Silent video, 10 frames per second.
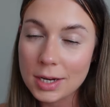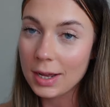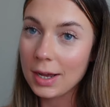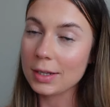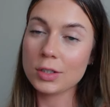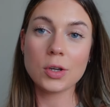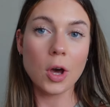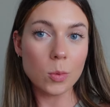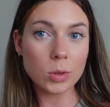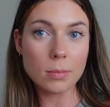her to
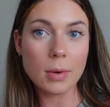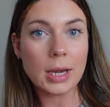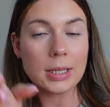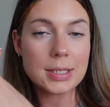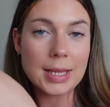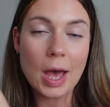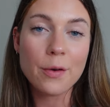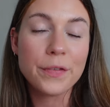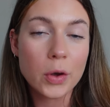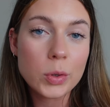go with the mindset
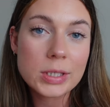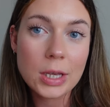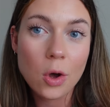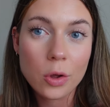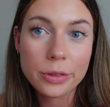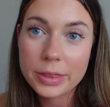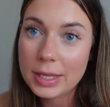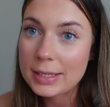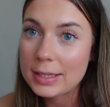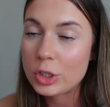of focusing on the
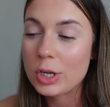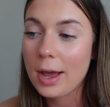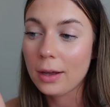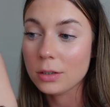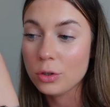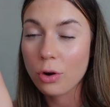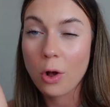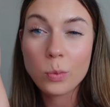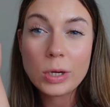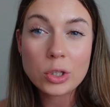things that she can
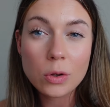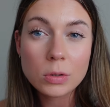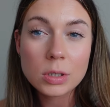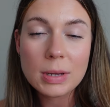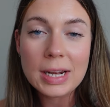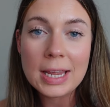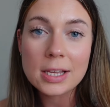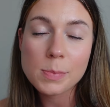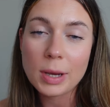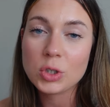control, which ultimately,
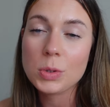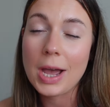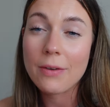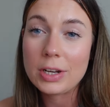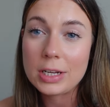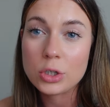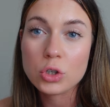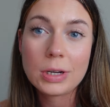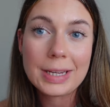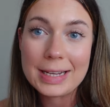especially when you have an
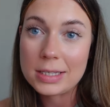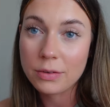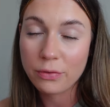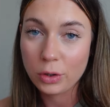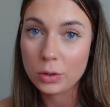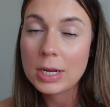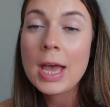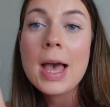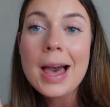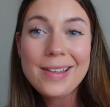injury, is food
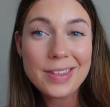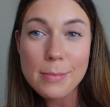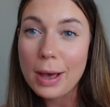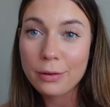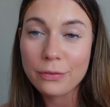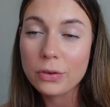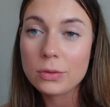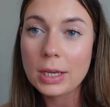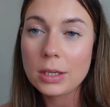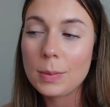and the amount of food
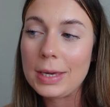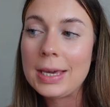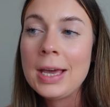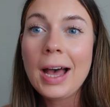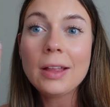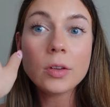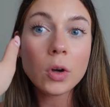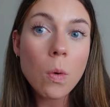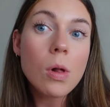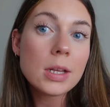that you eat and the
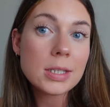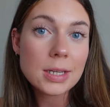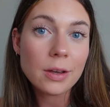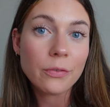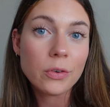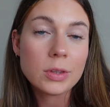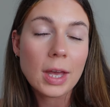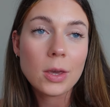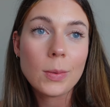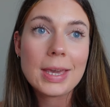quality of food
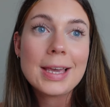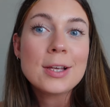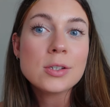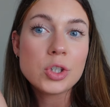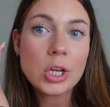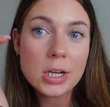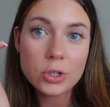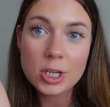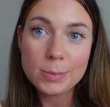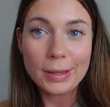that you eat. So she
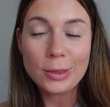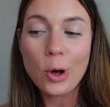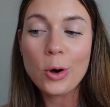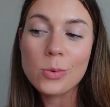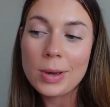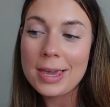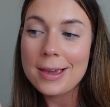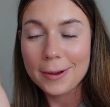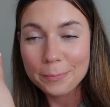literally spent the whole week